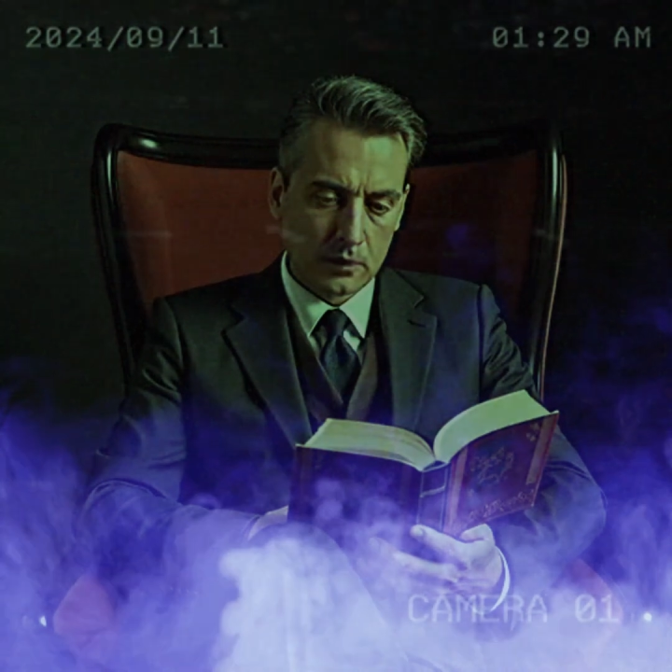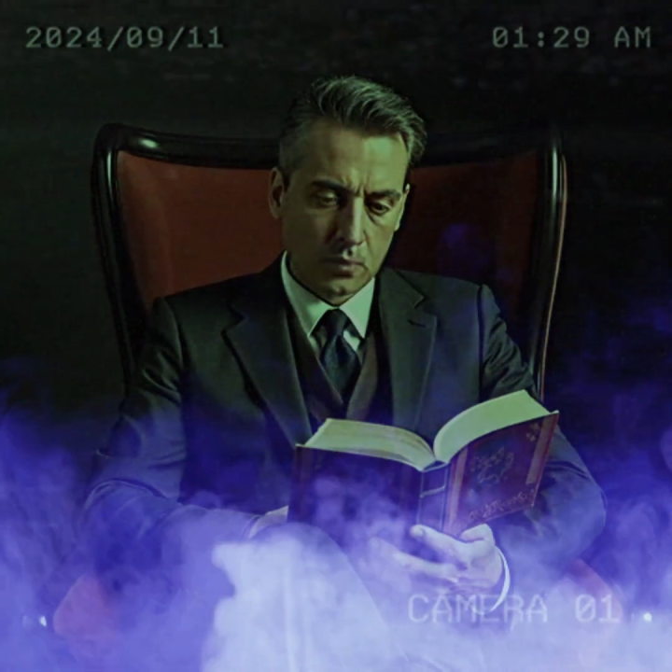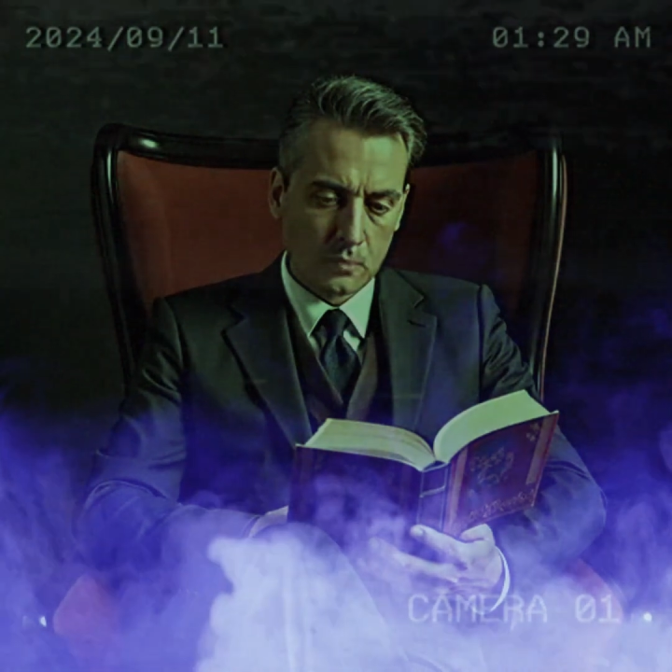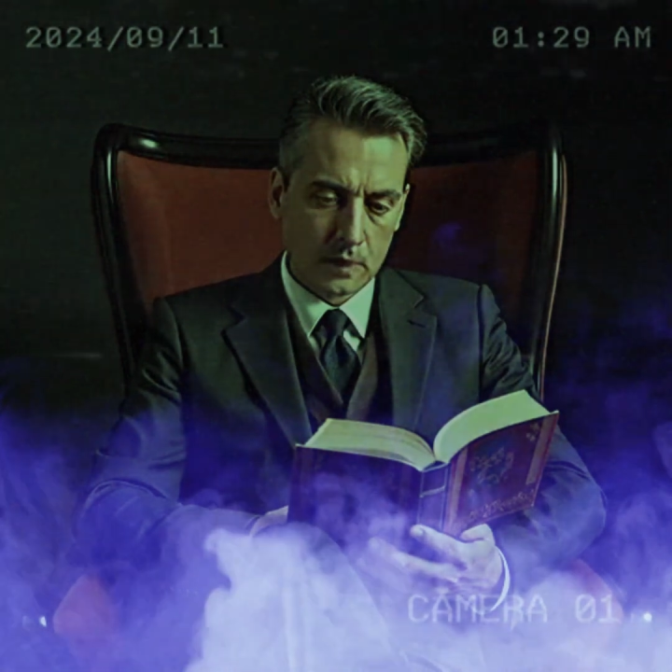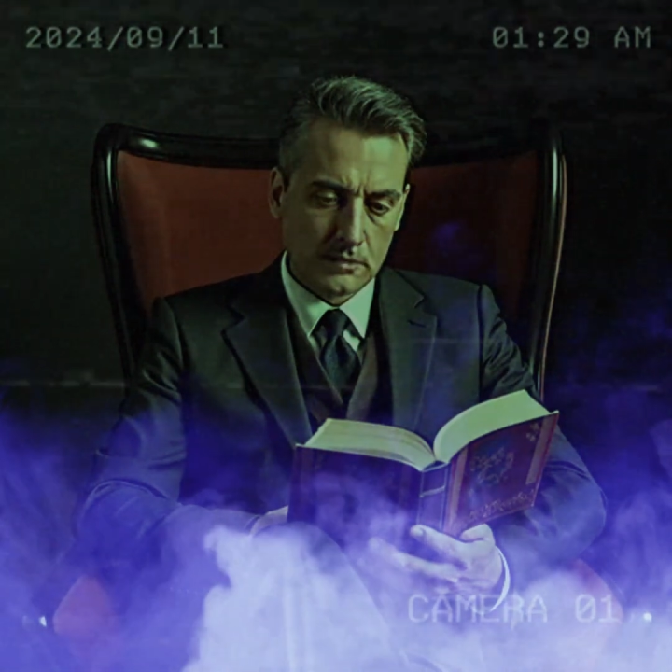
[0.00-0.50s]
had
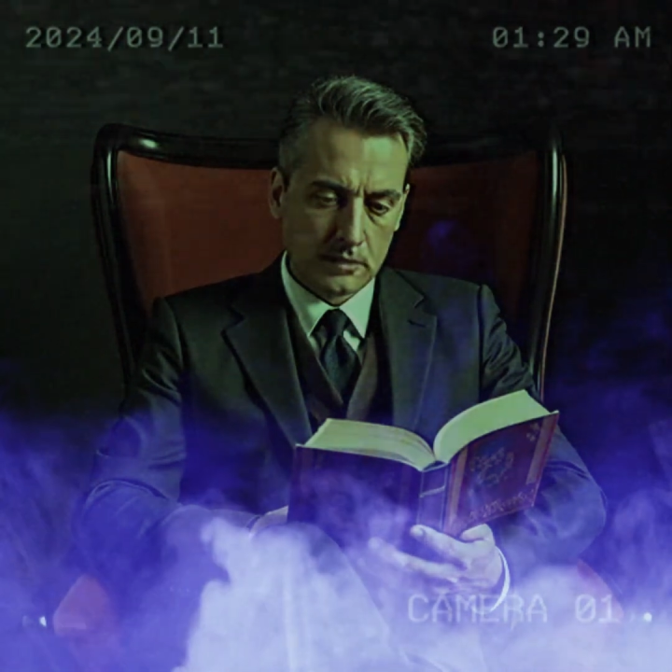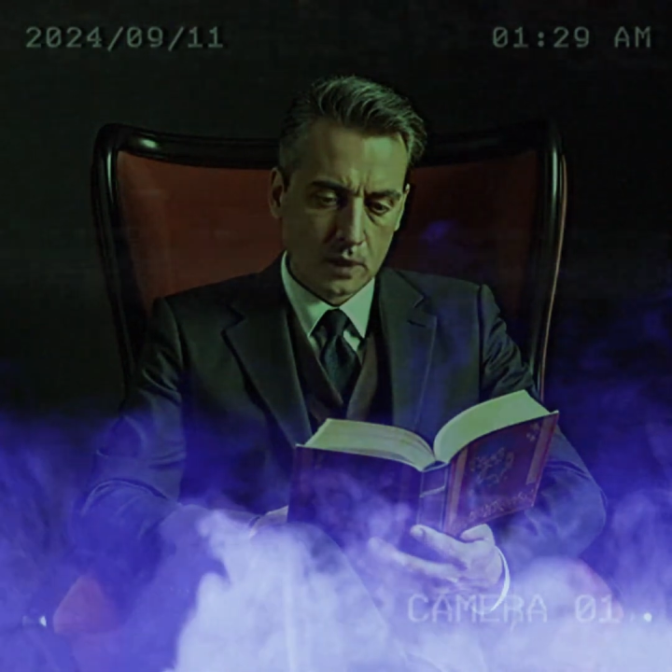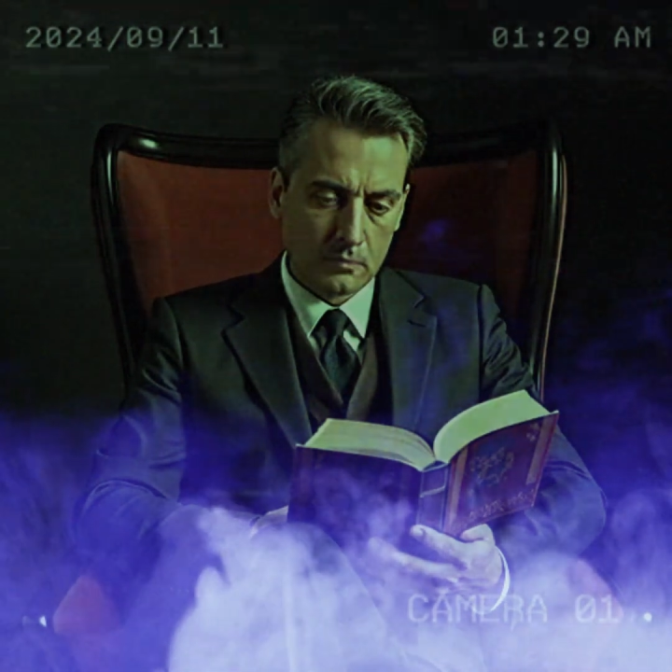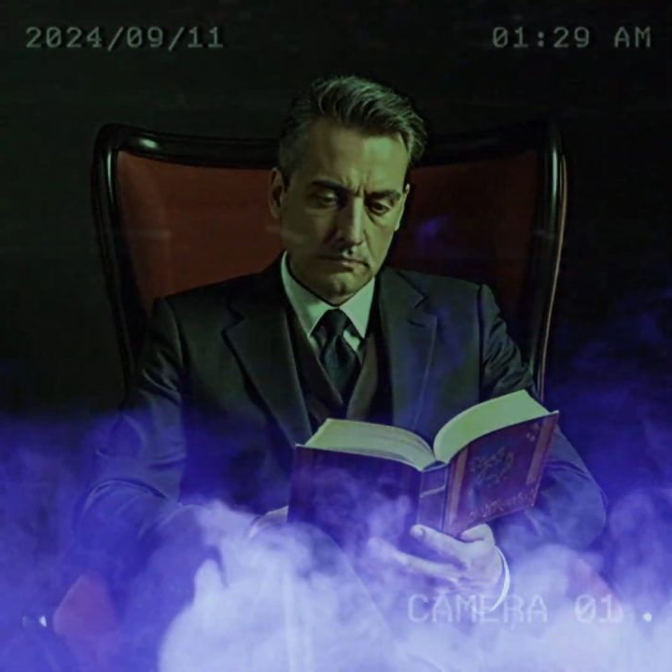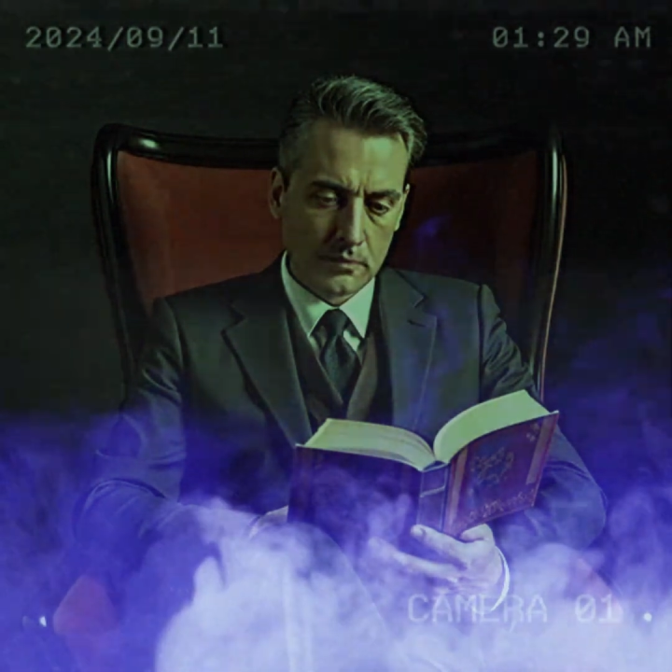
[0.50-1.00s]
always
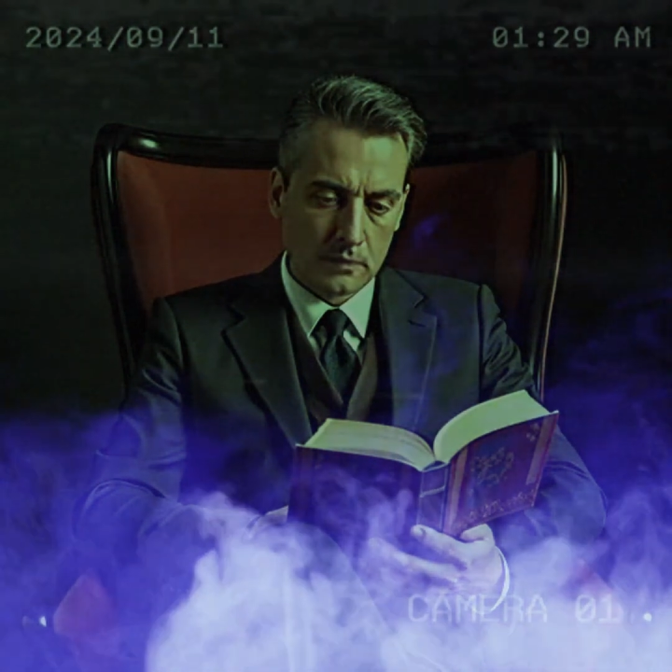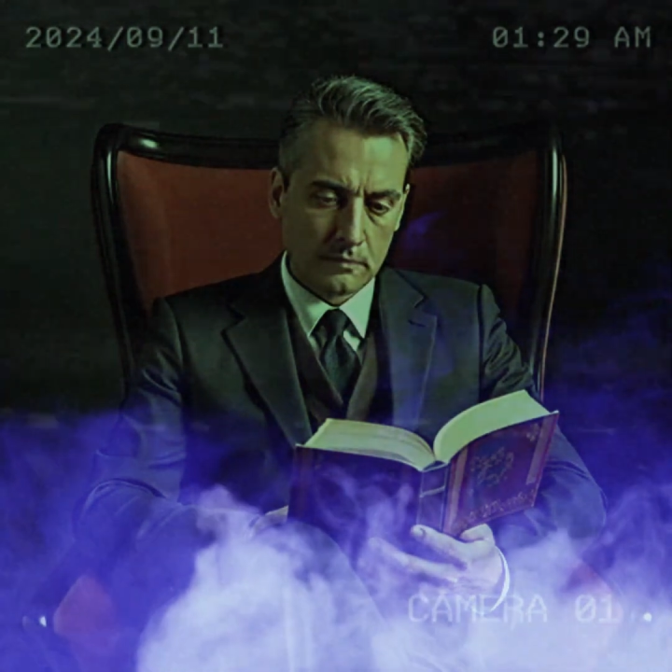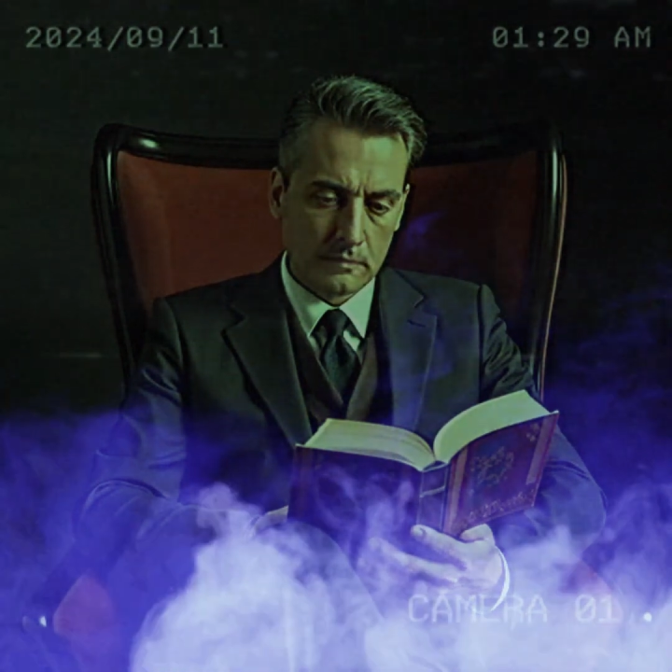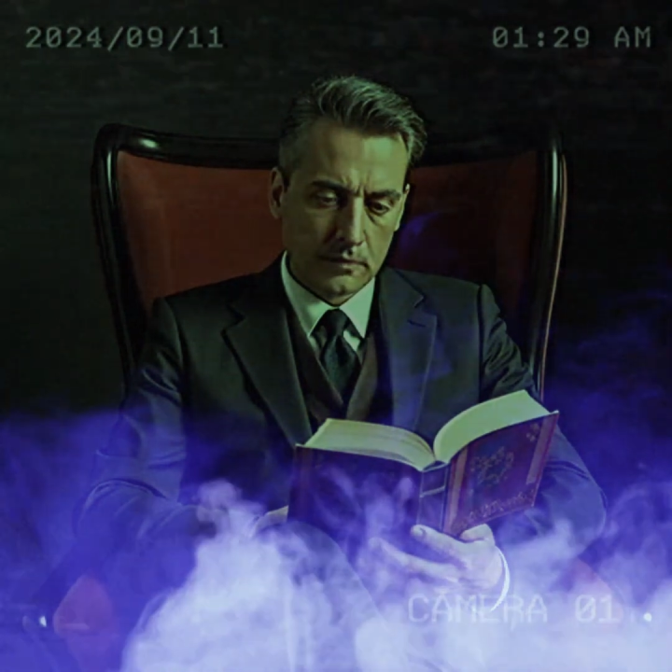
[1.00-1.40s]
longed for,